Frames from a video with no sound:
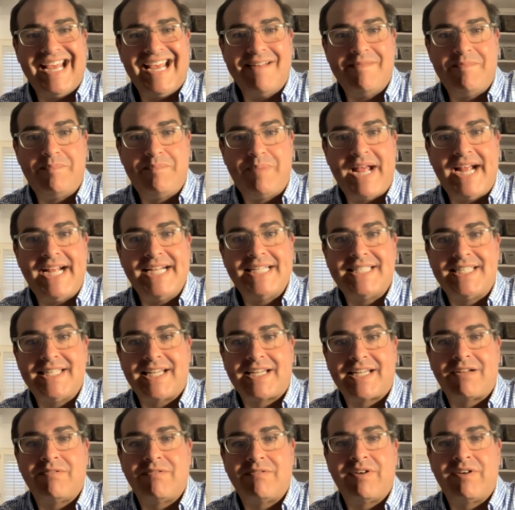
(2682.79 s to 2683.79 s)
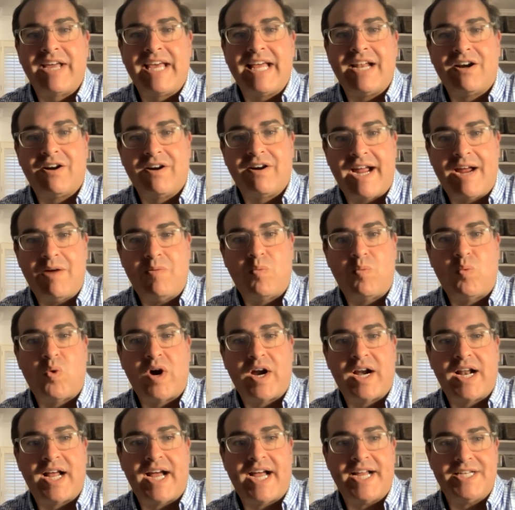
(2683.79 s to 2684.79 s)
and basically reiterate
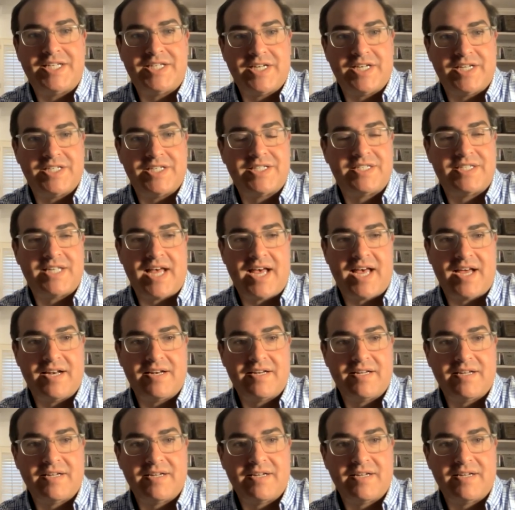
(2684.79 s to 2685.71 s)
what I just said,